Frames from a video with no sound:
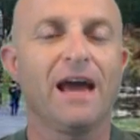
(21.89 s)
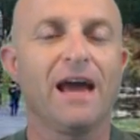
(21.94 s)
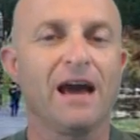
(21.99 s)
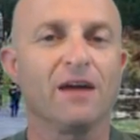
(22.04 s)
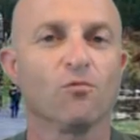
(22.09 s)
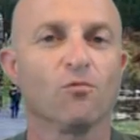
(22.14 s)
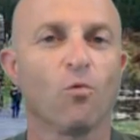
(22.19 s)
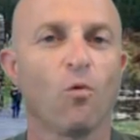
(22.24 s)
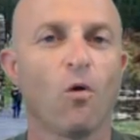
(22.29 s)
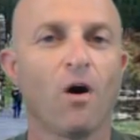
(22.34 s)

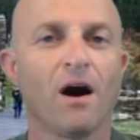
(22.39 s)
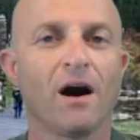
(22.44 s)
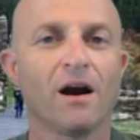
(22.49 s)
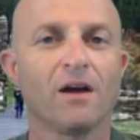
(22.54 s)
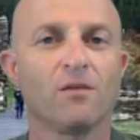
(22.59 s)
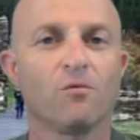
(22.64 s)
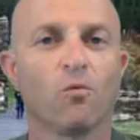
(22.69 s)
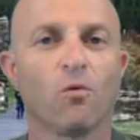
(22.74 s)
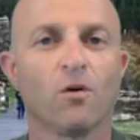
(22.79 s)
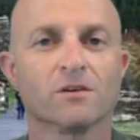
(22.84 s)
And
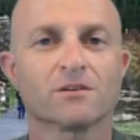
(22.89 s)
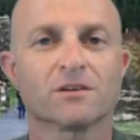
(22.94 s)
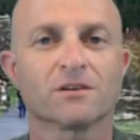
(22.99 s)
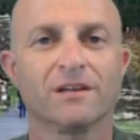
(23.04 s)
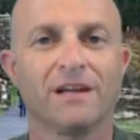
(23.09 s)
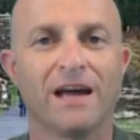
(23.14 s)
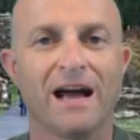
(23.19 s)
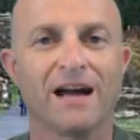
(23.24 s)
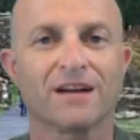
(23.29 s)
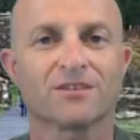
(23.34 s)
why was
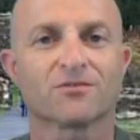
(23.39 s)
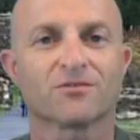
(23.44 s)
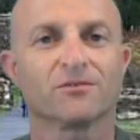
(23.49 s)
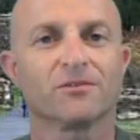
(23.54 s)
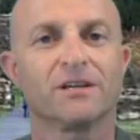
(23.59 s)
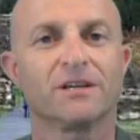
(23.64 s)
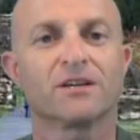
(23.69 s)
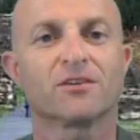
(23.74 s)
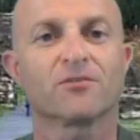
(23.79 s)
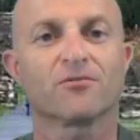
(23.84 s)
it
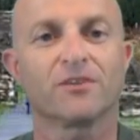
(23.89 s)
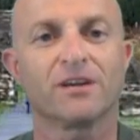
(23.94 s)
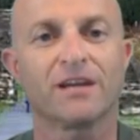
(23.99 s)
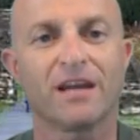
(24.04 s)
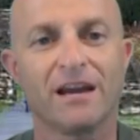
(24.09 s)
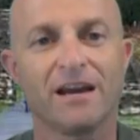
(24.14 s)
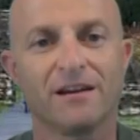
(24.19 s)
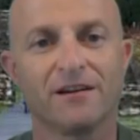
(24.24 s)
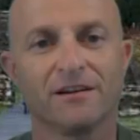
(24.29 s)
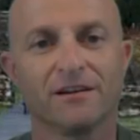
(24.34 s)
actually
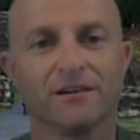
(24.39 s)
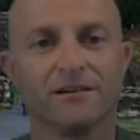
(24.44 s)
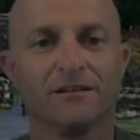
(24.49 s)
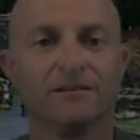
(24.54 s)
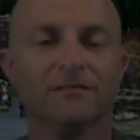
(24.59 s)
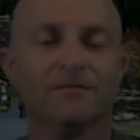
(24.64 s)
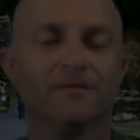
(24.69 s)
created?